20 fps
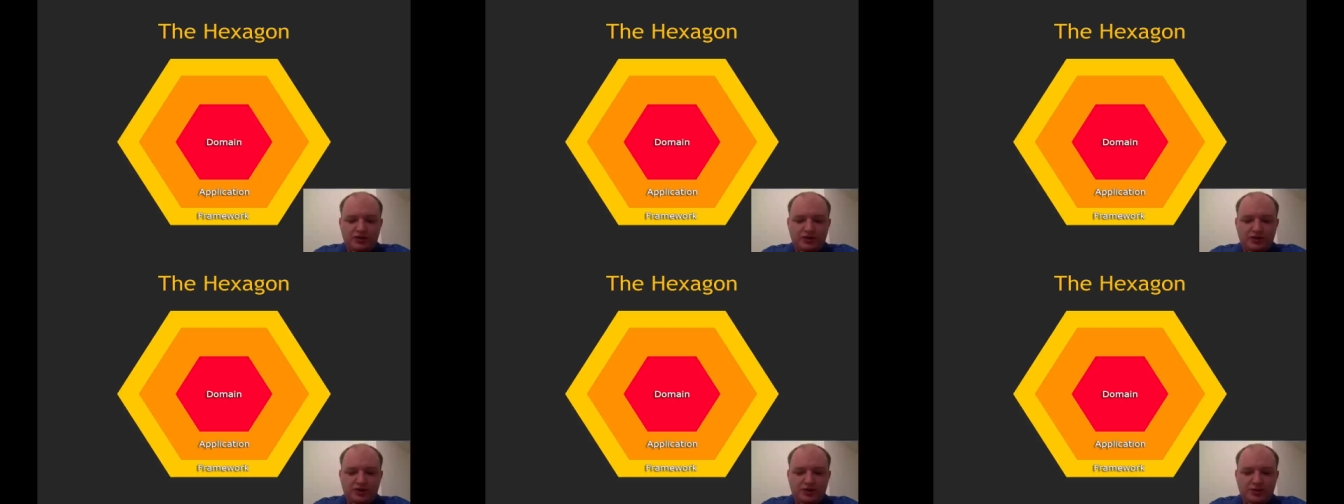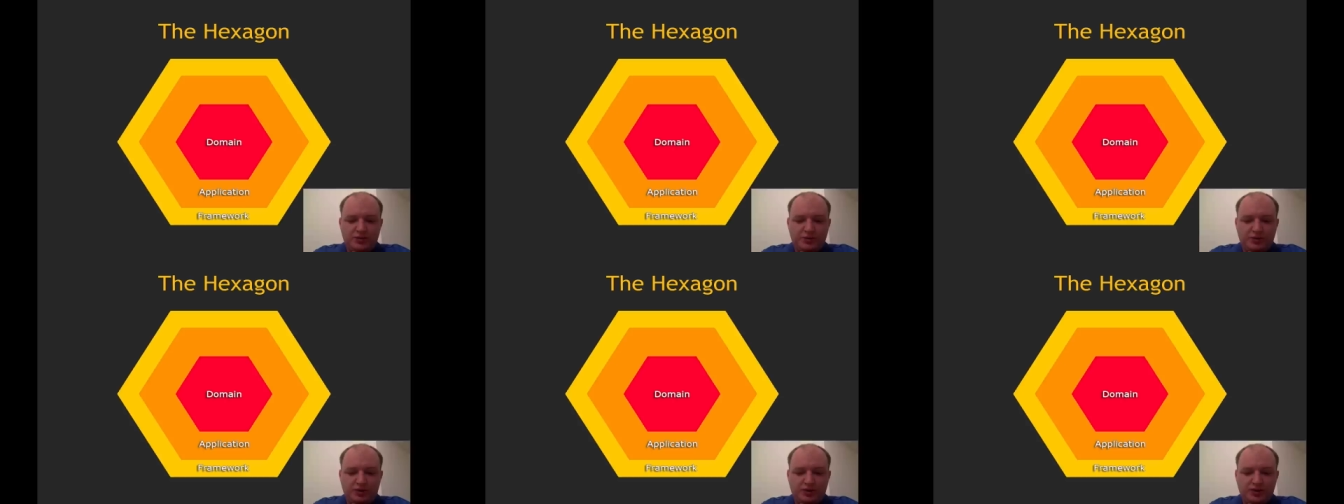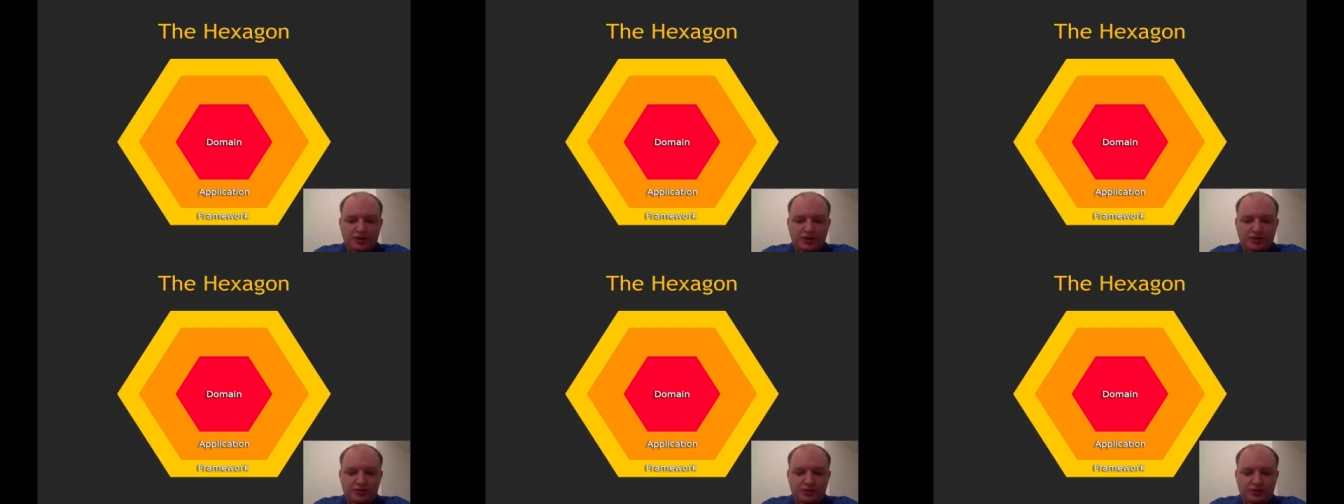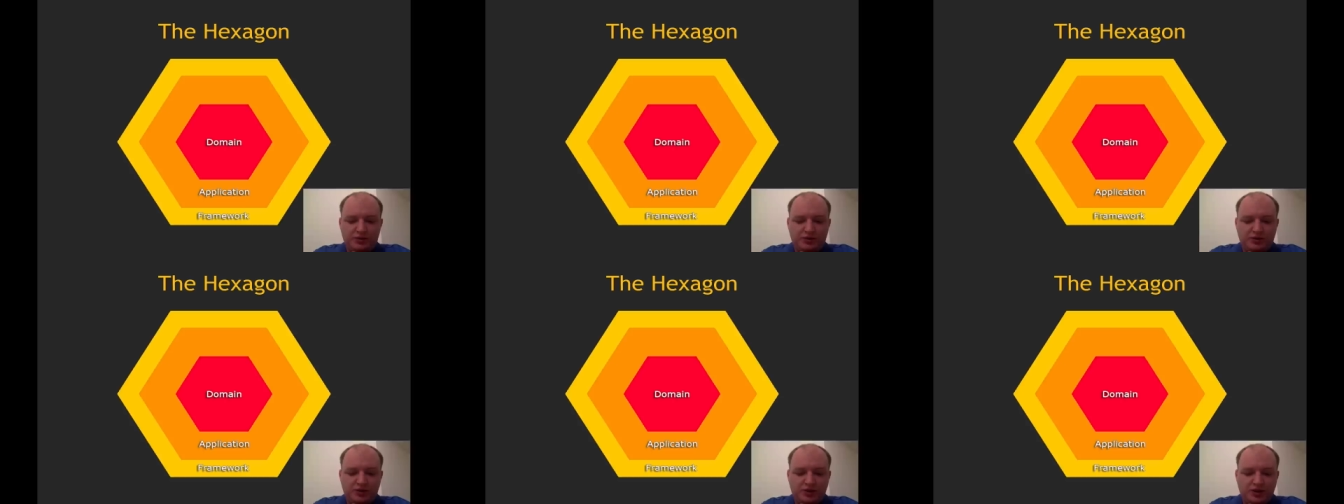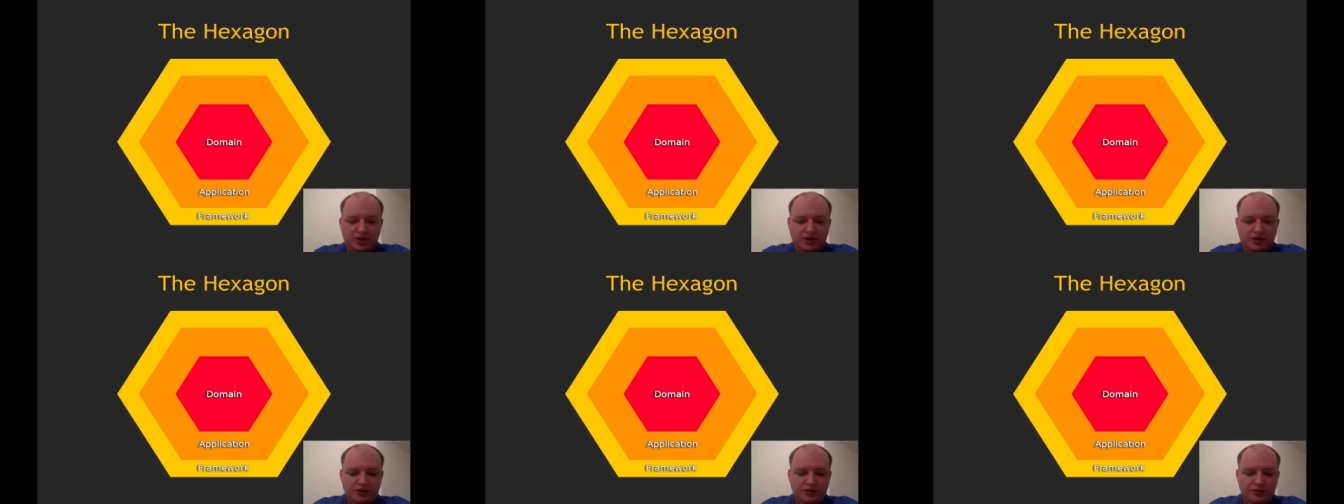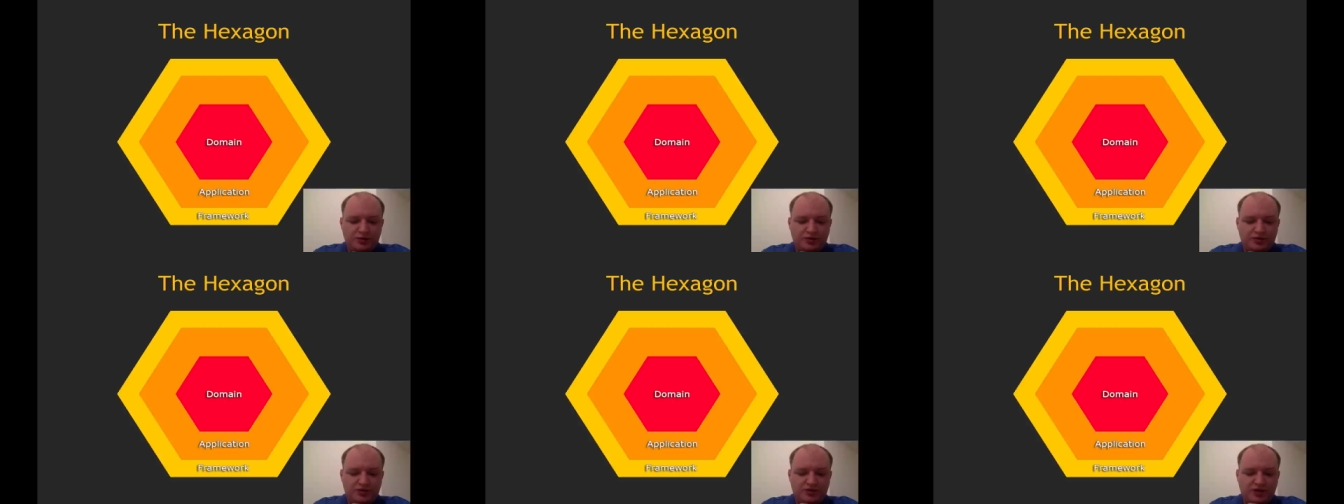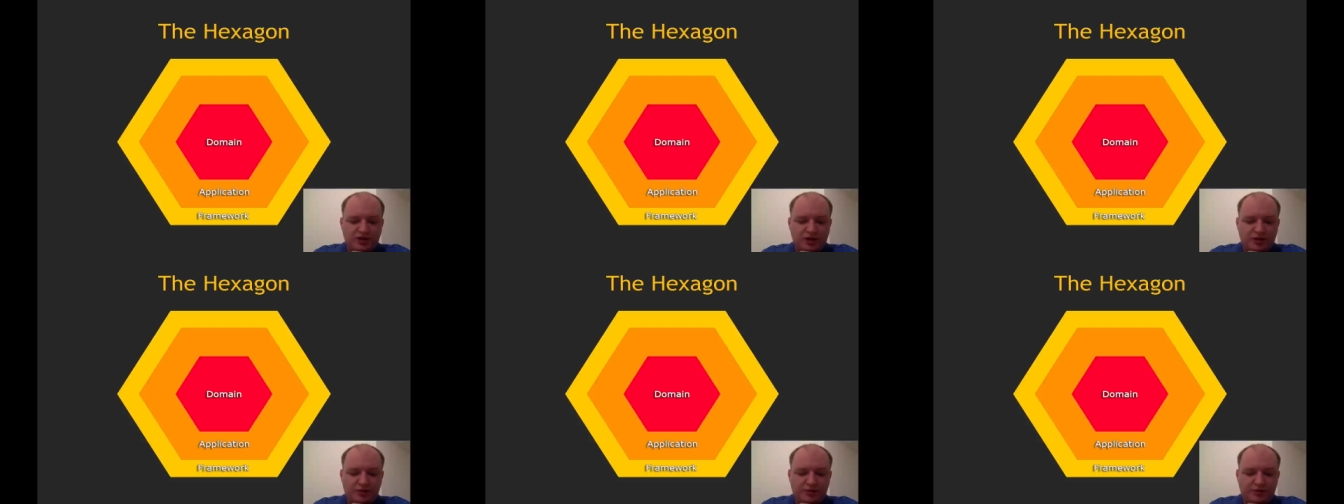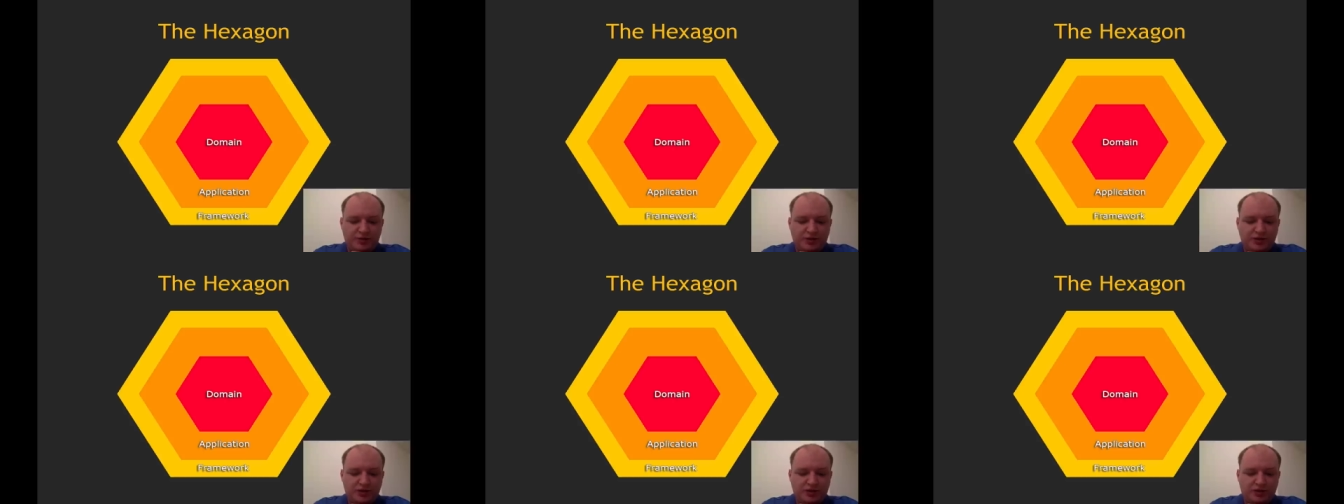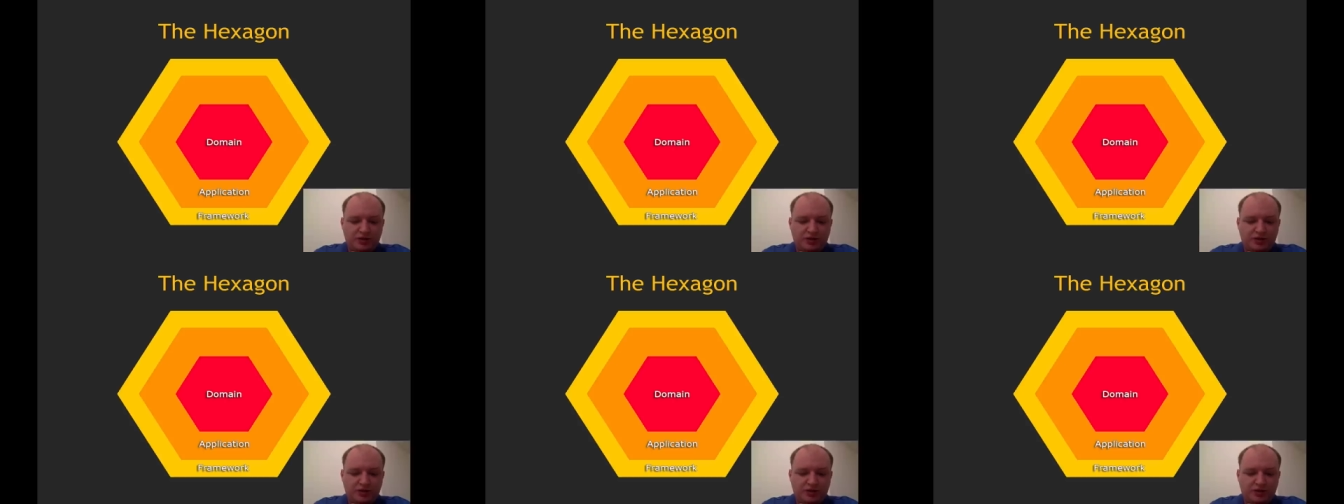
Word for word: it's possible to set up